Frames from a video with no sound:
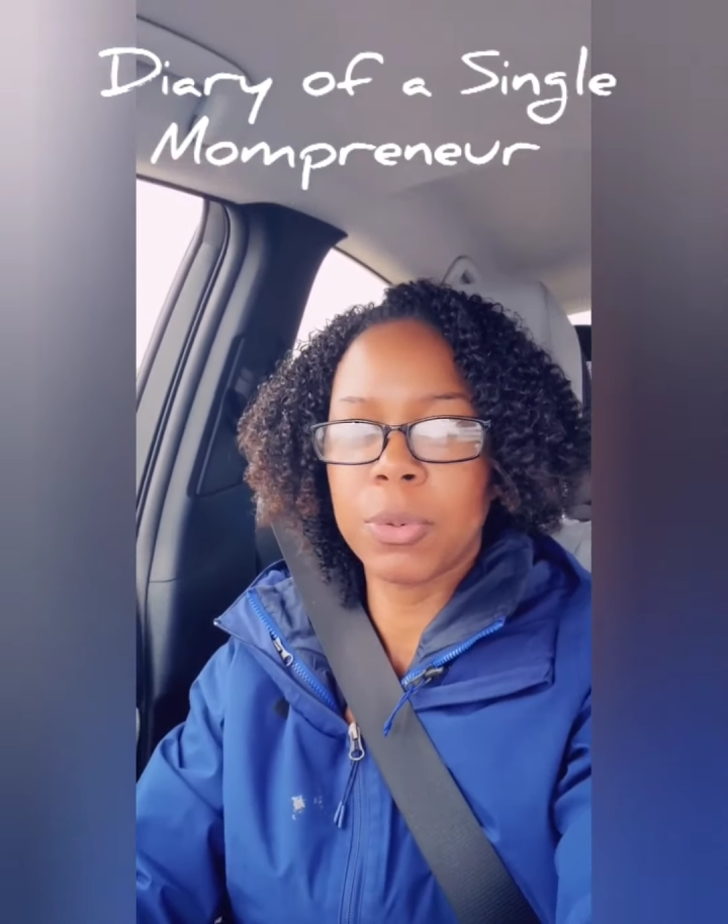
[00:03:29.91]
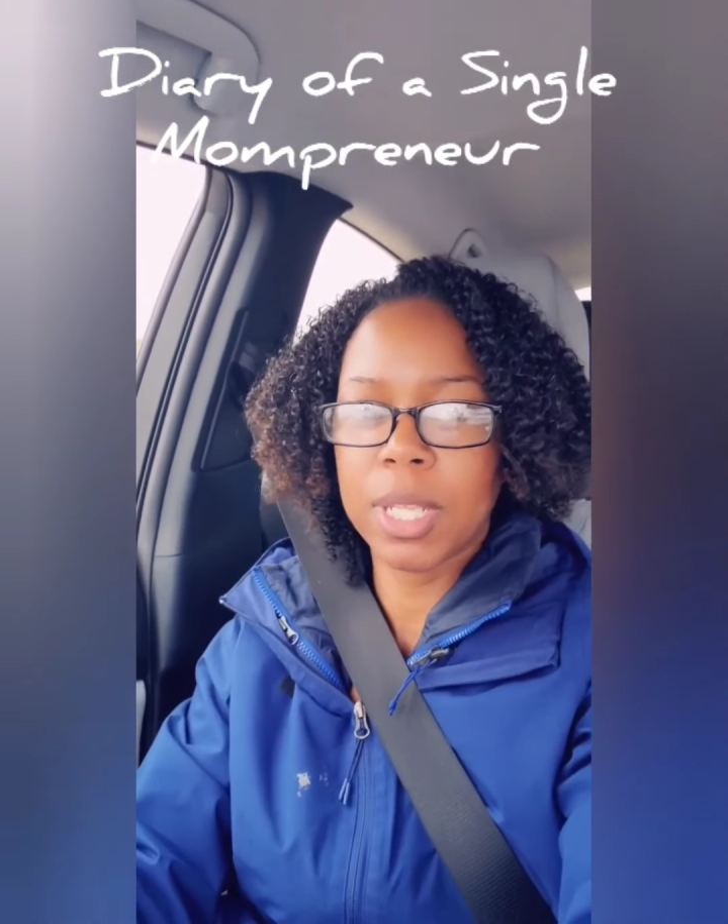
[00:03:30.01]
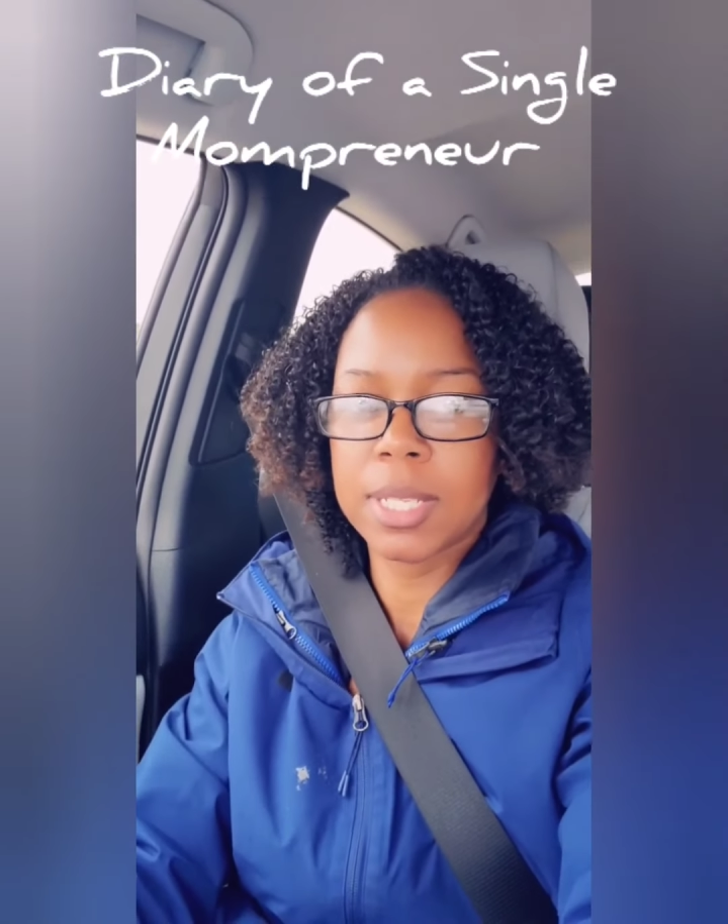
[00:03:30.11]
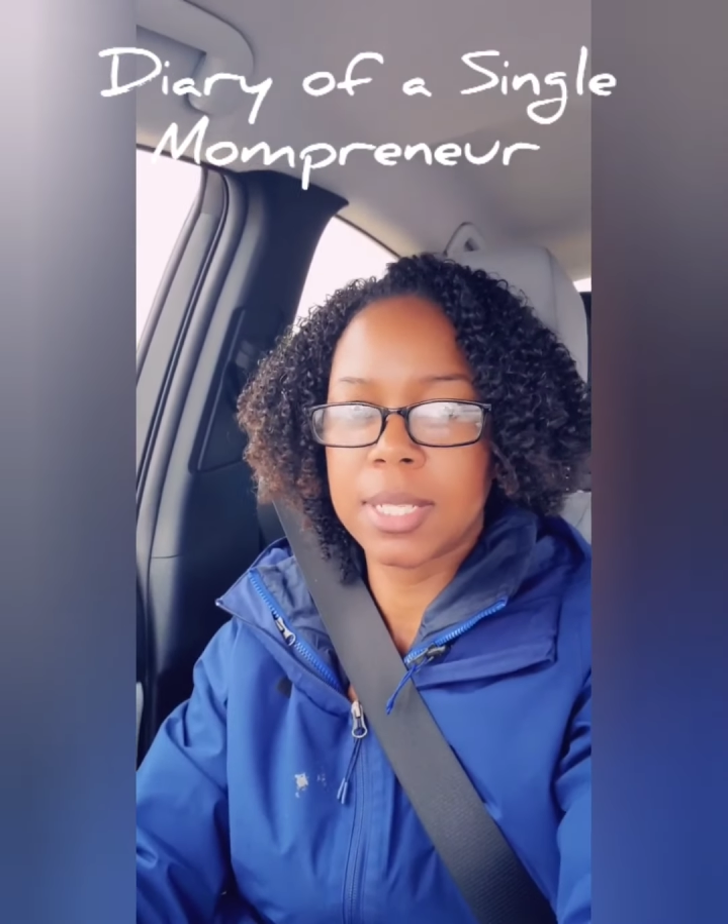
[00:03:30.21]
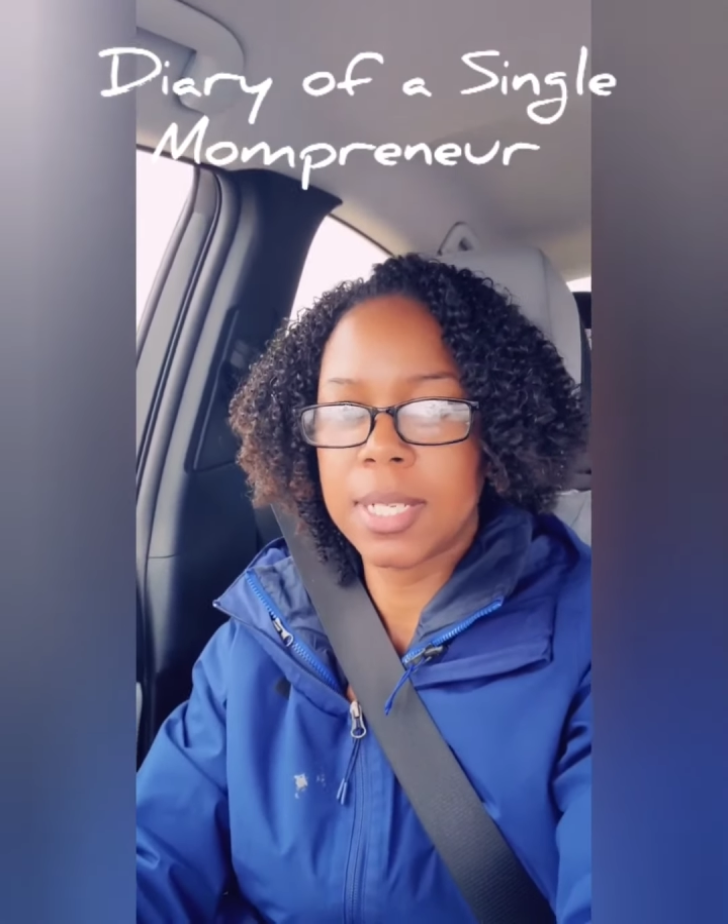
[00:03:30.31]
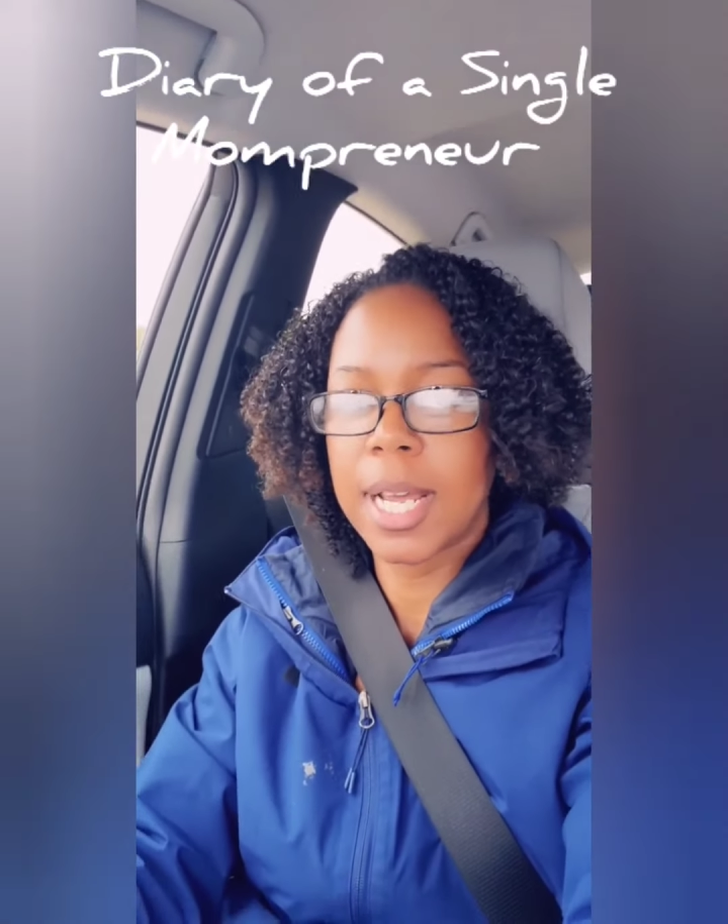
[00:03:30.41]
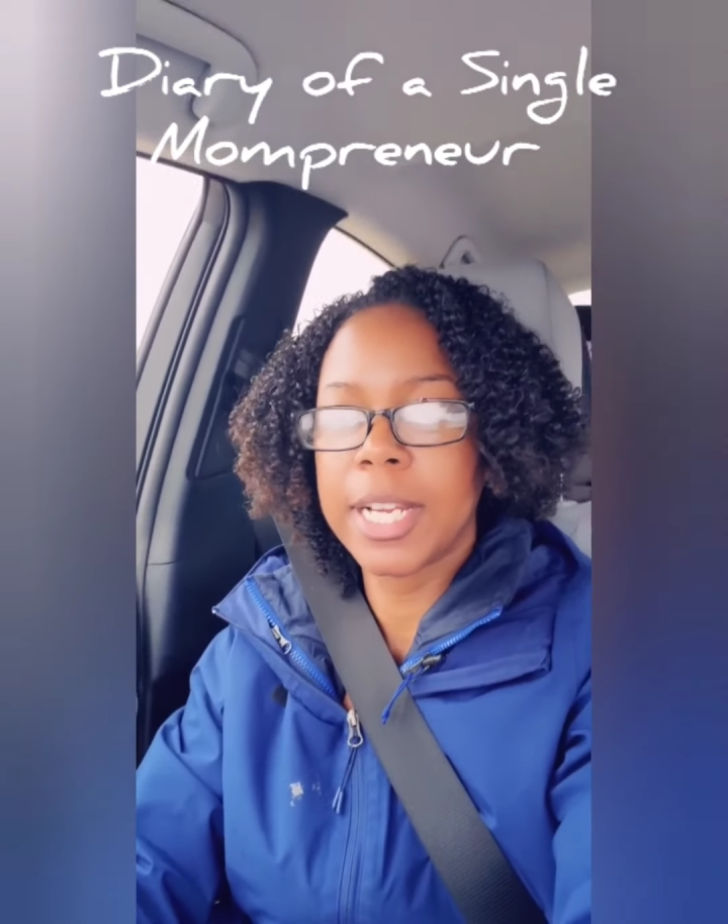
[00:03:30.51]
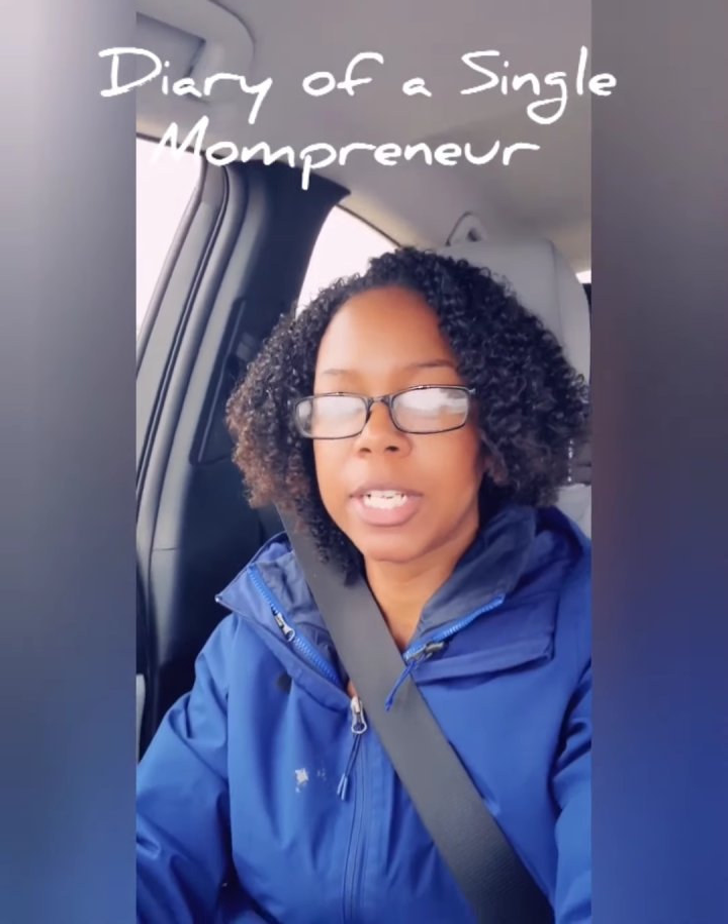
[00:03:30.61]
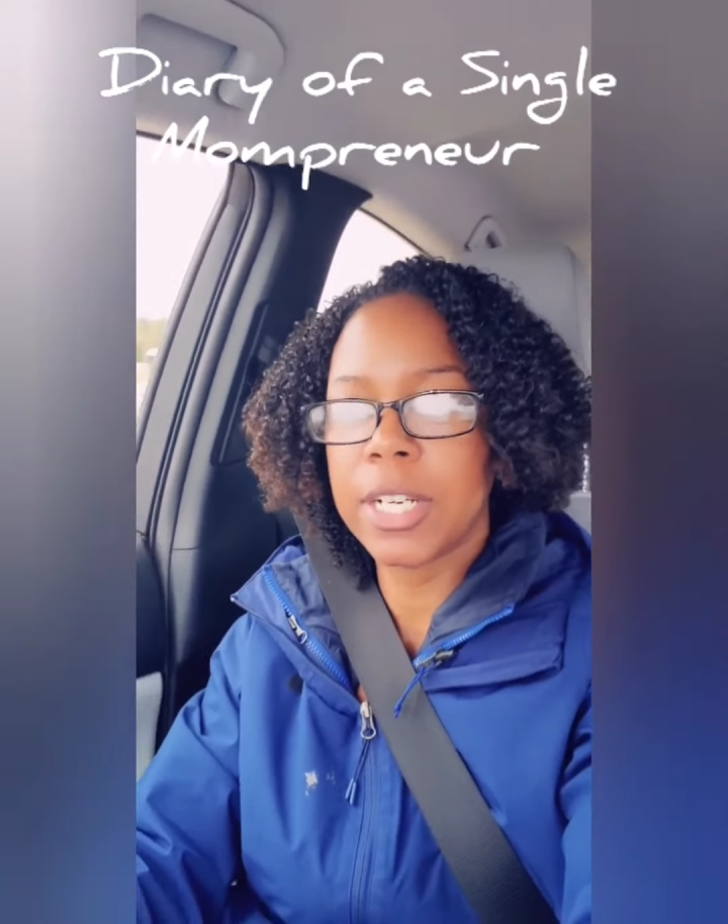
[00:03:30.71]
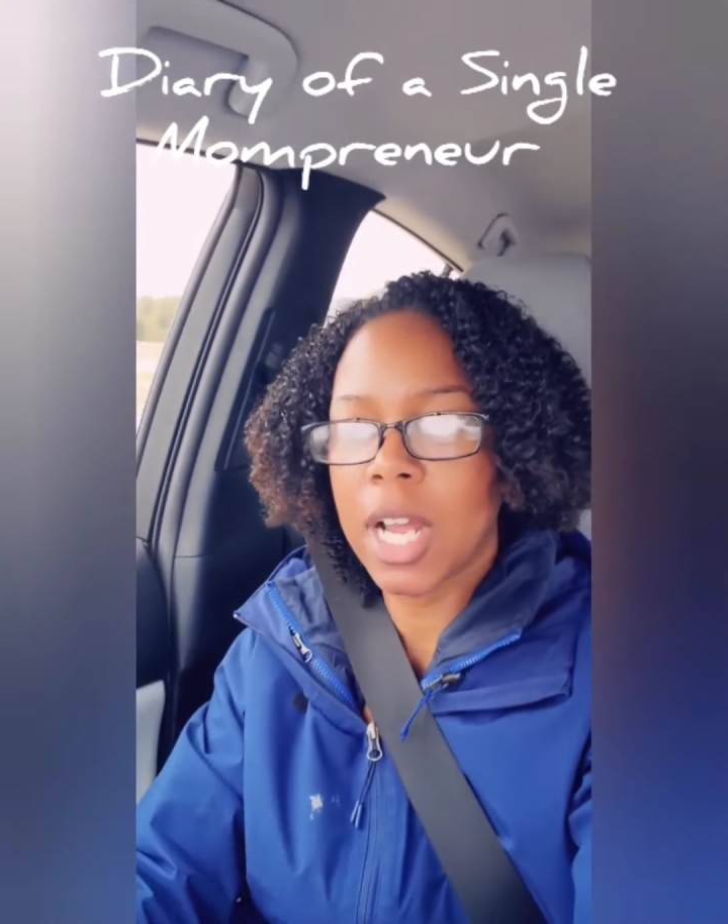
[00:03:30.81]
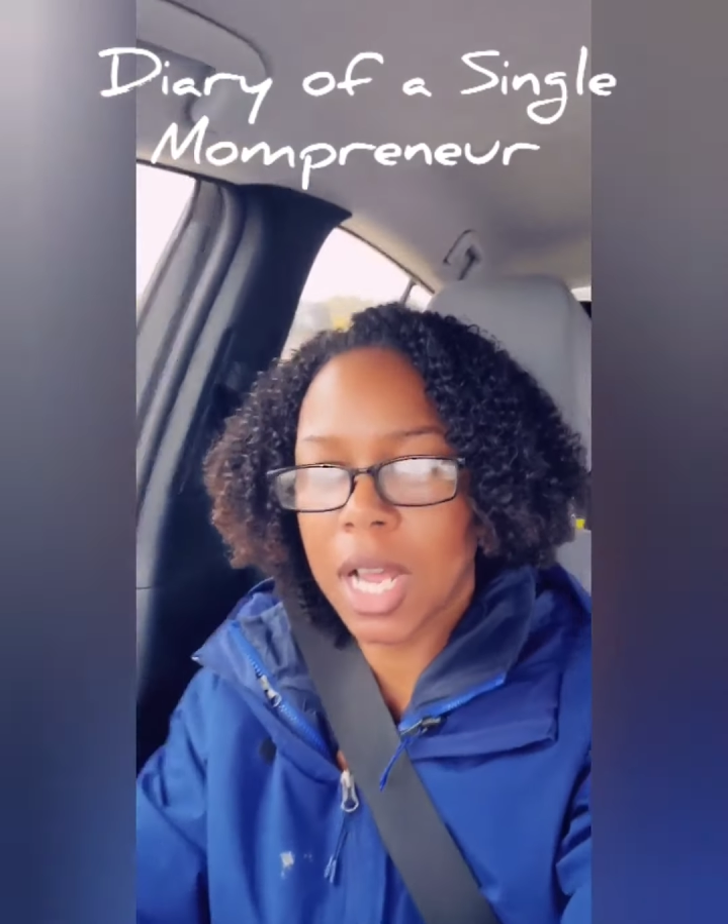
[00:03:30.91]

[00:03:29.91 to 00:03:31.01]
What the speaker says: throughout this entire